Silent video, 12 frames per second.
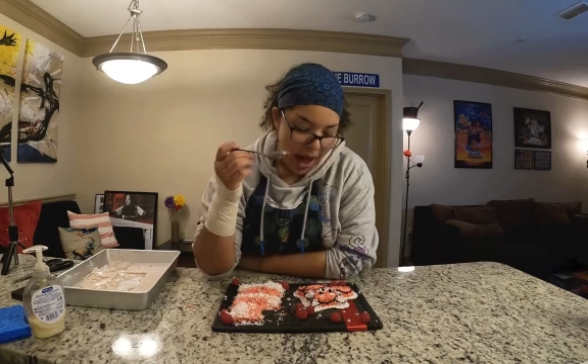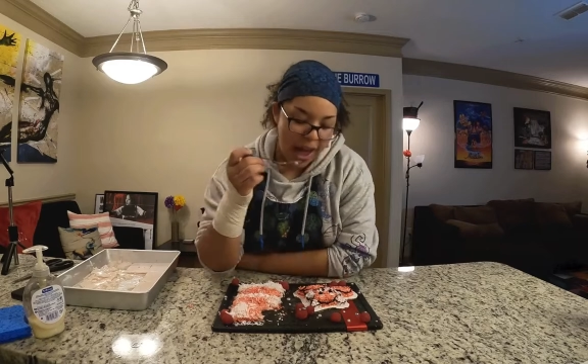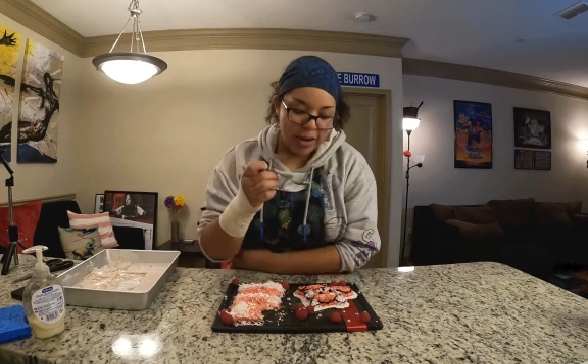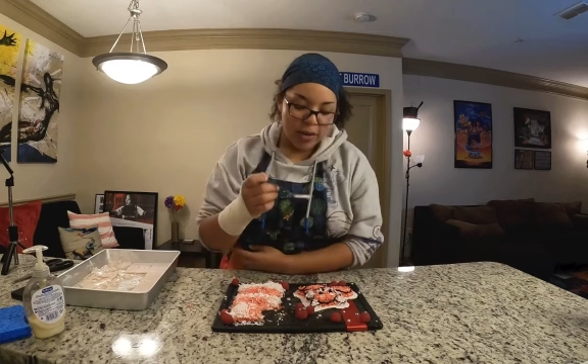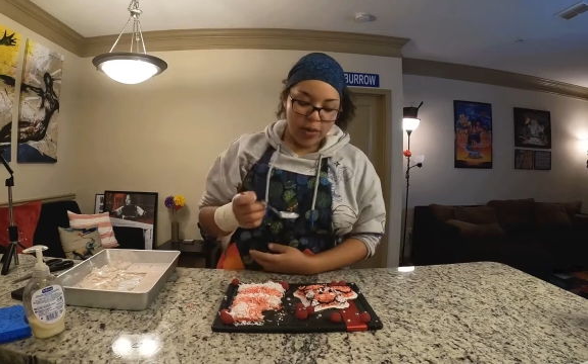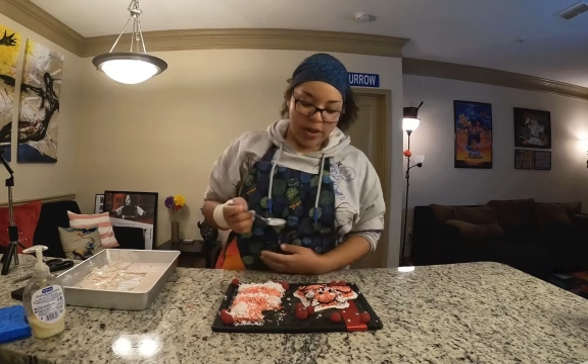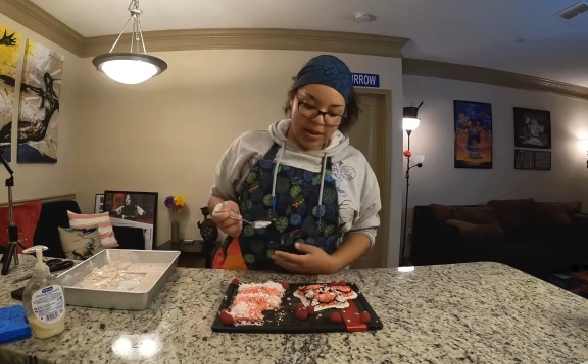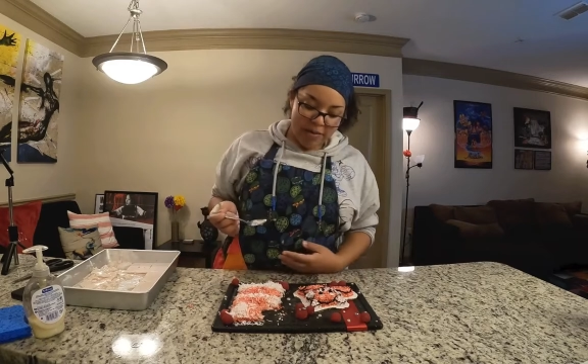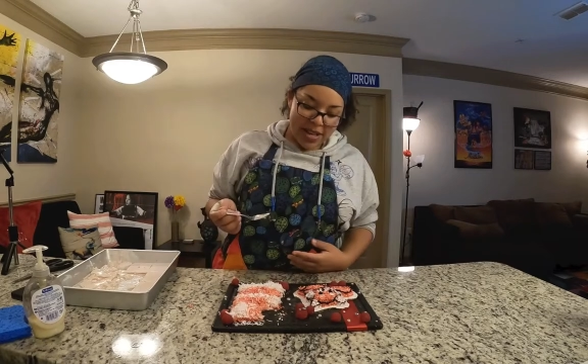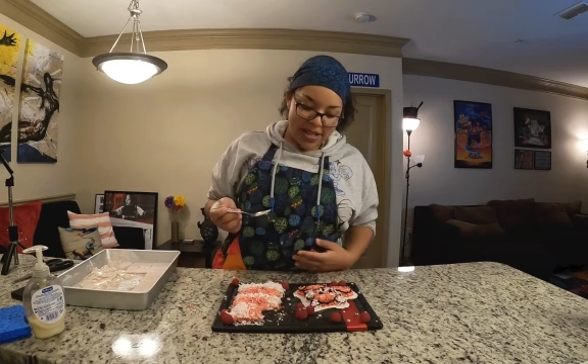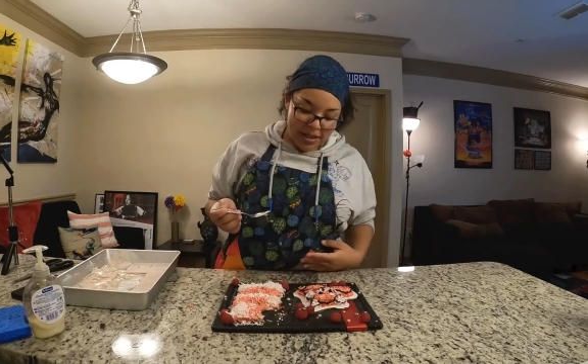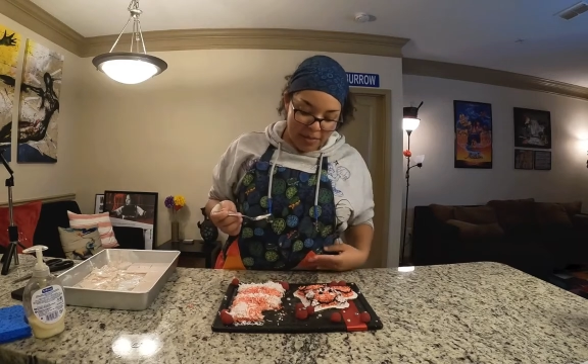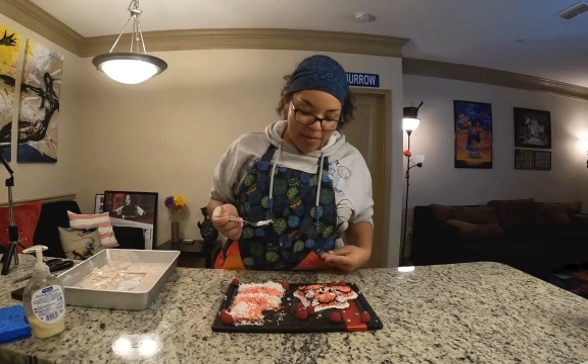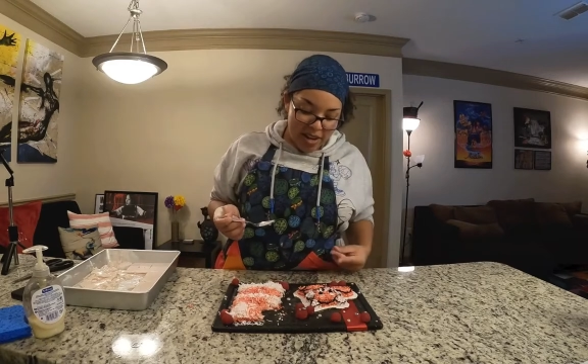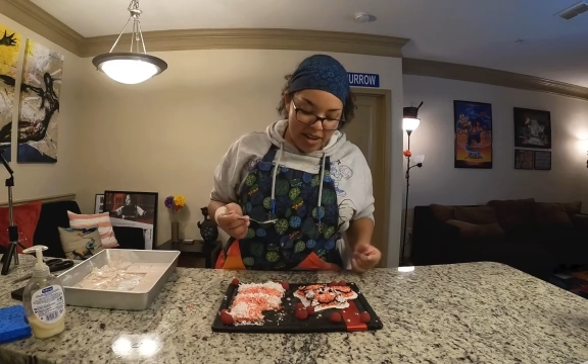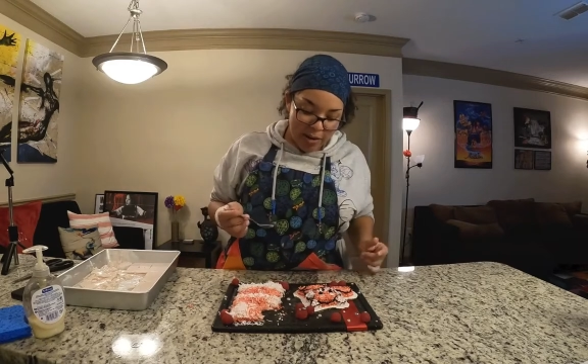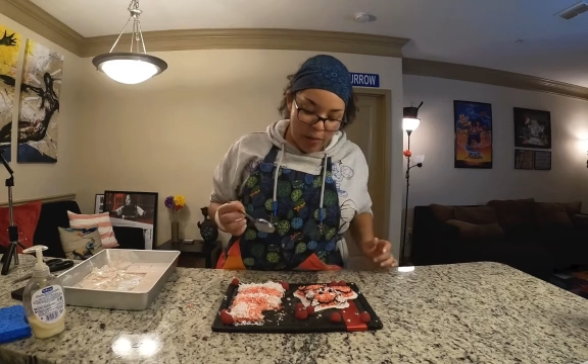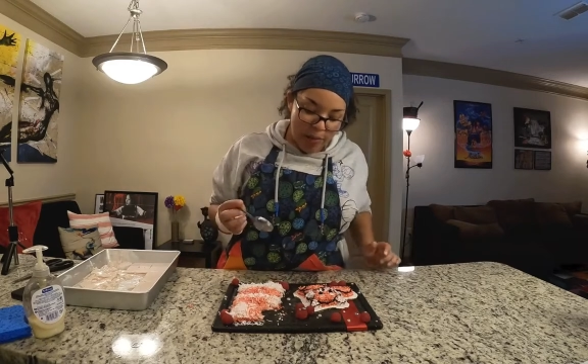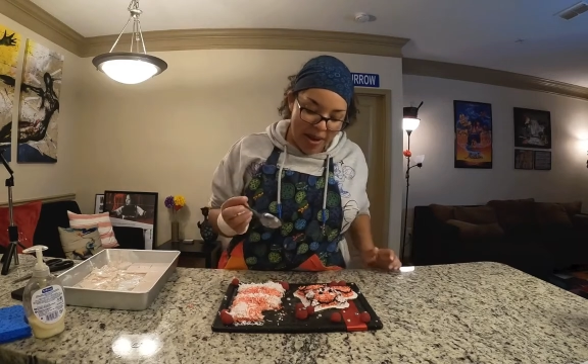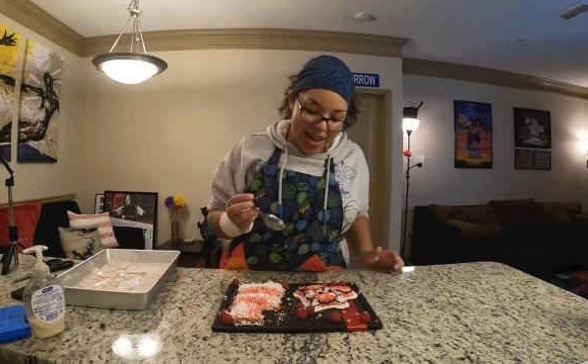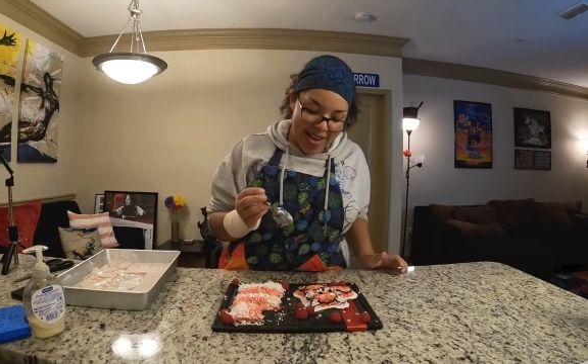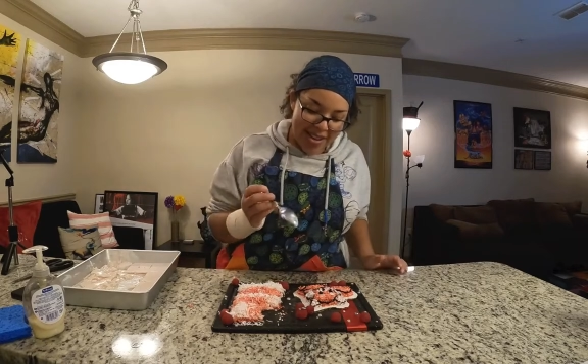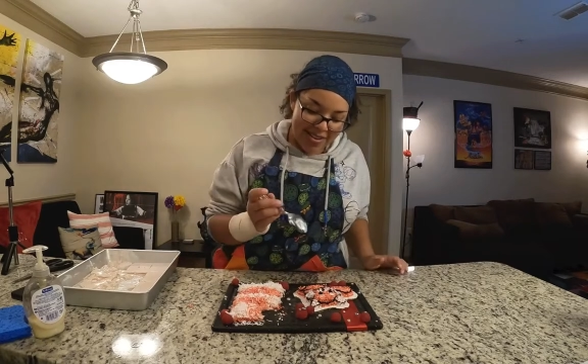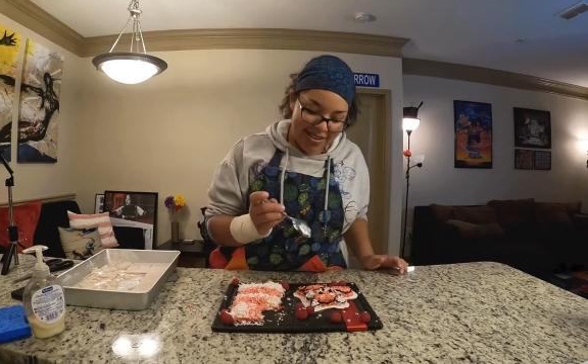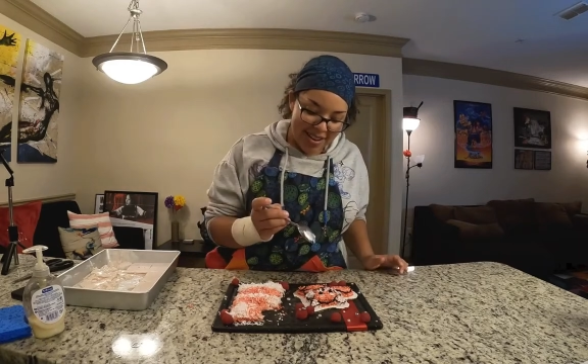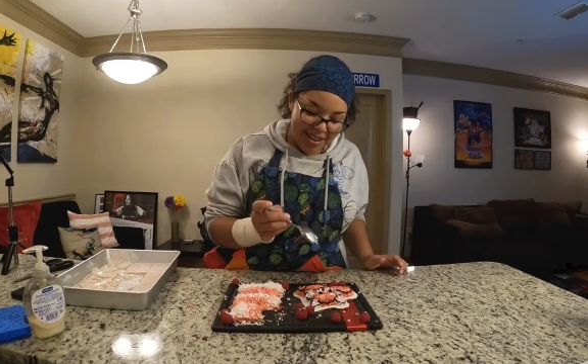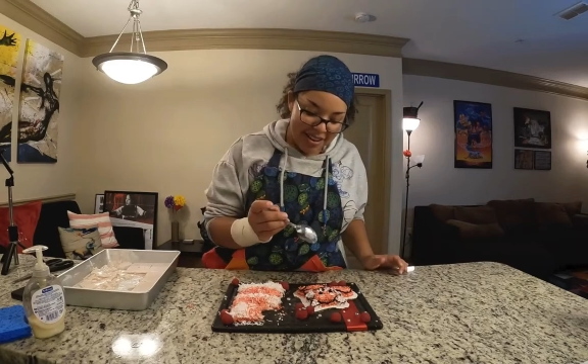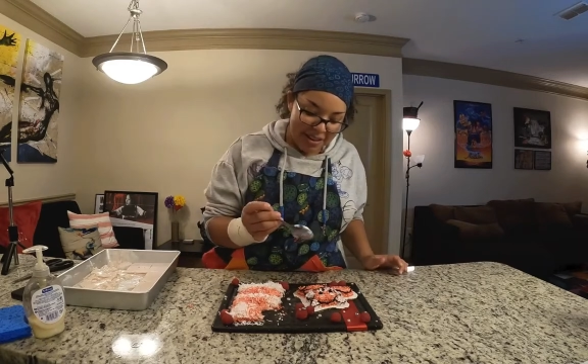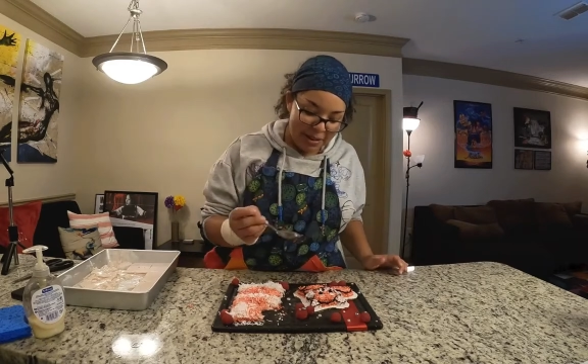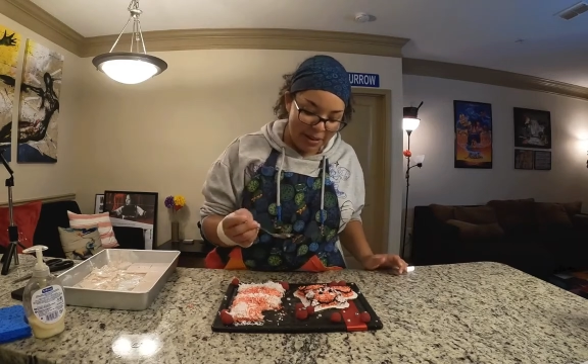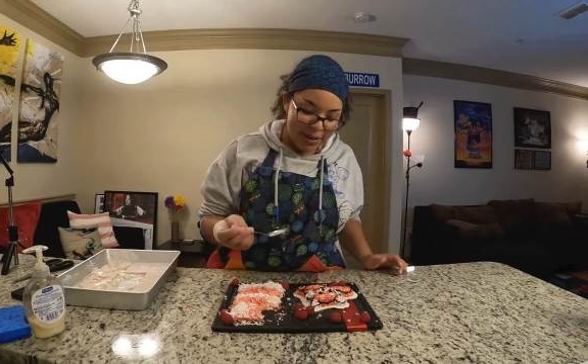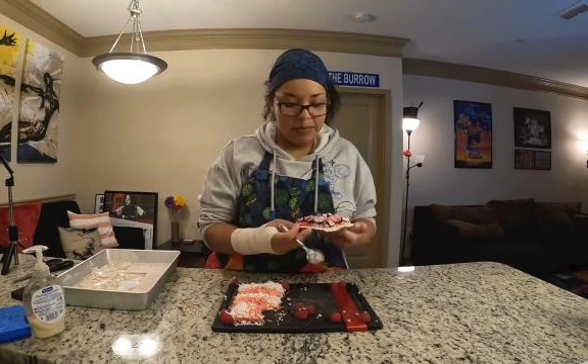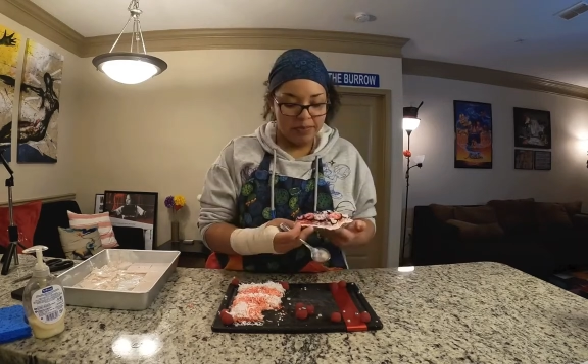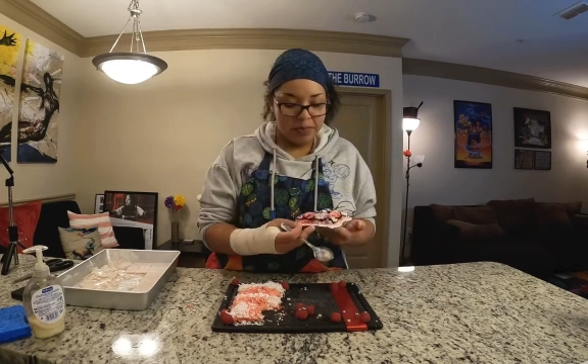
I don't want to mess up my little panda.